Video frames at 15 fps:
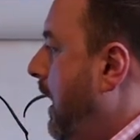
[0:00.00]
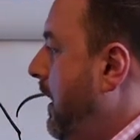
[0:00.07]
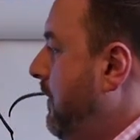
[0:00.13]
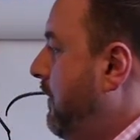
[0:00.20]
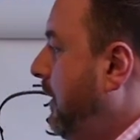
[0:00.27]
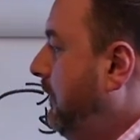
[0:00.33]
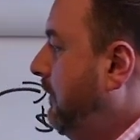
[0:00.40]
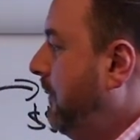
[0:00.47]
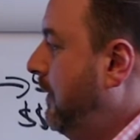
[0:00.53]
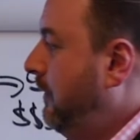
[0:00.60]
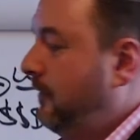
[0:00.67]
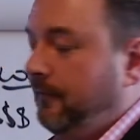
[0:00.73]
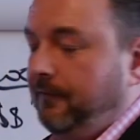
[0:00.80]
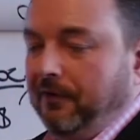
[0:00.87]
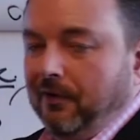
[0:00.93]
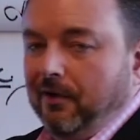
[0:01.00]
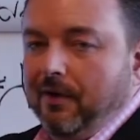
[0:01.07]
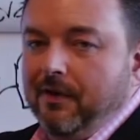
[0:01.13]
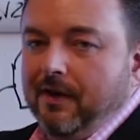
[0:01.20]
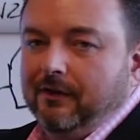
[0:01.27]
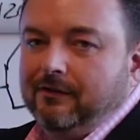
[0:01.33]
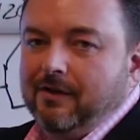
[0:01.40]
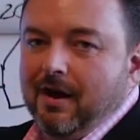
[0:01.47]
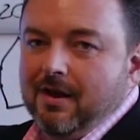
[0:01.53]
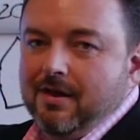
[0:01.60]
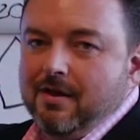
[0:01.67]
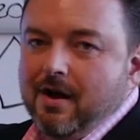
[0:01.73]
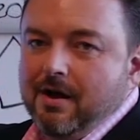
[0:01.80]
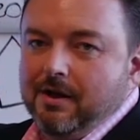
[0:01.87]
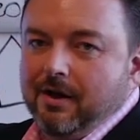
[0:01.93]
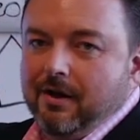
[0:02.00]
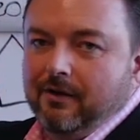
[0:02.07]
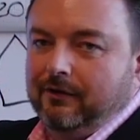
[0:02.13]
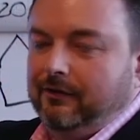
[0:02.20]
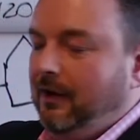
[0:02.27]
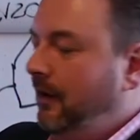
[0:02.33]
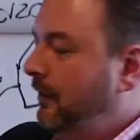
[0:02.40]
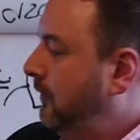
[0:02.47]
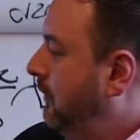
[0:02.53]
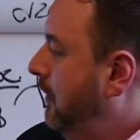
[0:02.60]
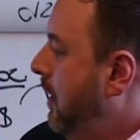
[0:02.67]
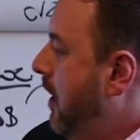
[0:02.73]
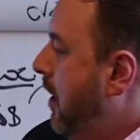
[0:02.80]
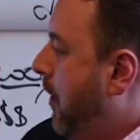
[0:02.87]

These events are full on. They start at 9, they go to 6.